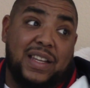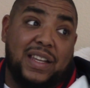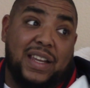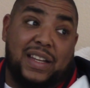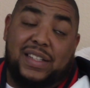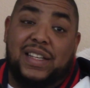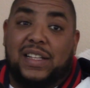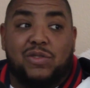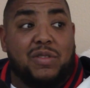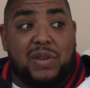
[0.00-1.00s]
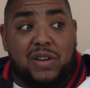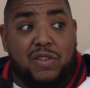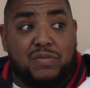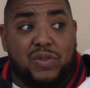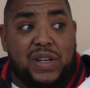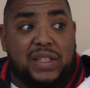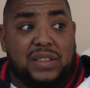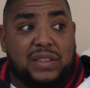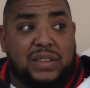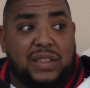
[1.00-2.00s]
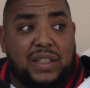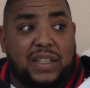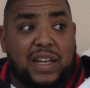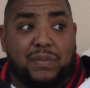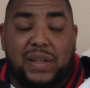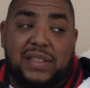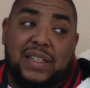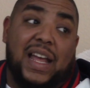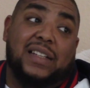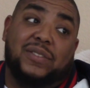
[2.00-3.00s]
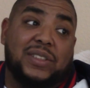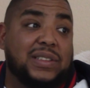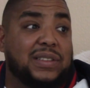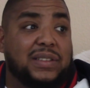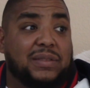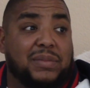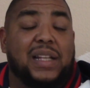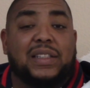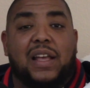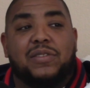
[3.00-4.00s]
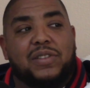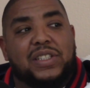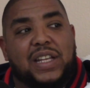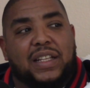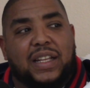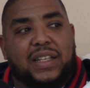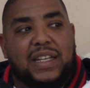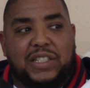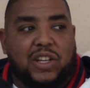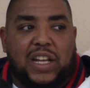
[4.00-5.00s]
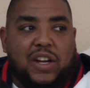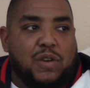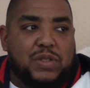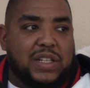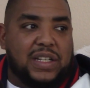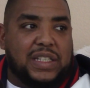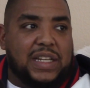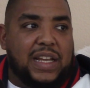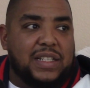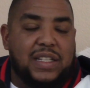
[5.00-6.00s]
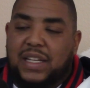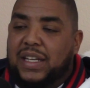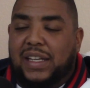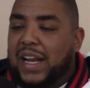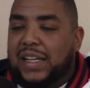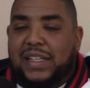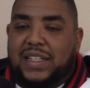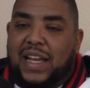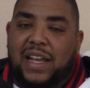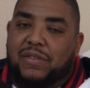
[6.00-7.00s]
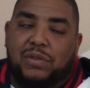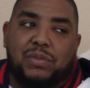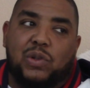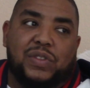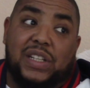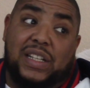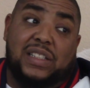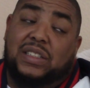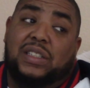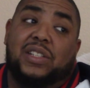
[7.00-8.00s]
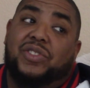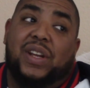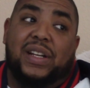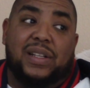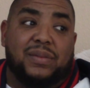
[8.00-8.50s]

and they shot two of my homeboys and they missed a lot of us, but I thought I was gonna get shot that day because all I heard was gunshots and I didn't dive or move or nothing. I just stood straight up.